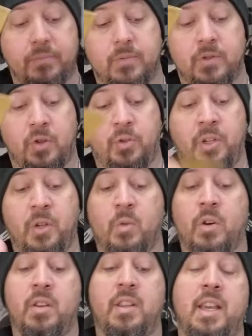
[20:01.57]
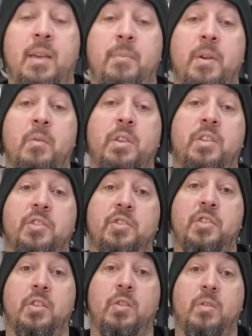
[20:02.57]
Totally worth keeping with your
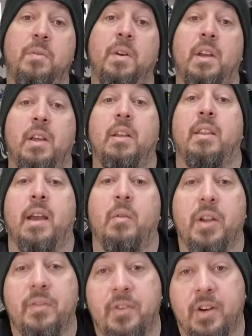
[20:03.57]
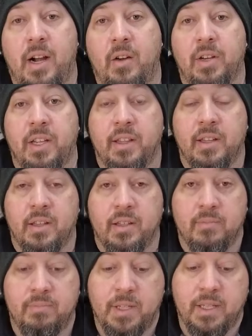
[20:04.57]
stove. That way, if you're out in
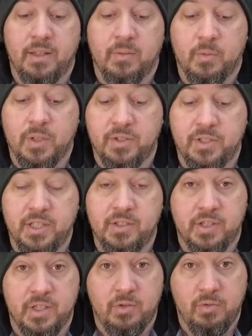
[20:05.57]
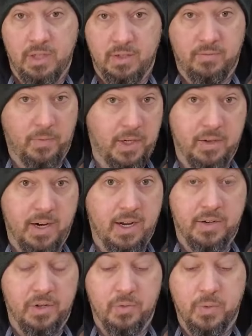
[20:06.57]
the wilderness and you need to figure out
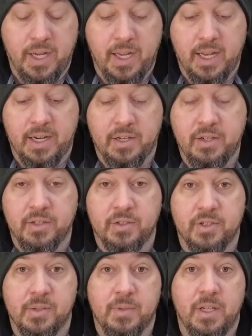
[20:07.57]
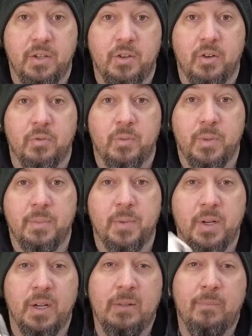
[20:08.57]
a new way how to cook or something you don't
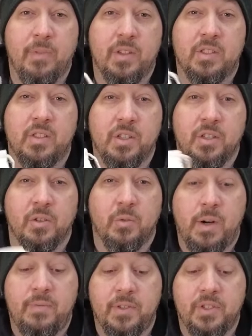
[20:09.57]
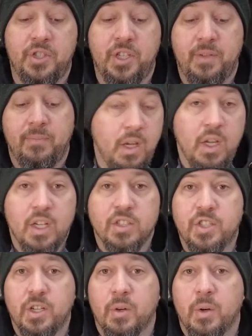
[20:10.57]
remember, that's a good little reference sheet.
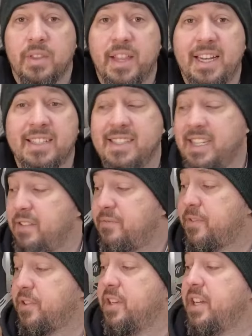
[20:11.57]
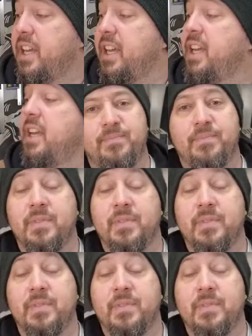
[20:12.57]
So that is it for today.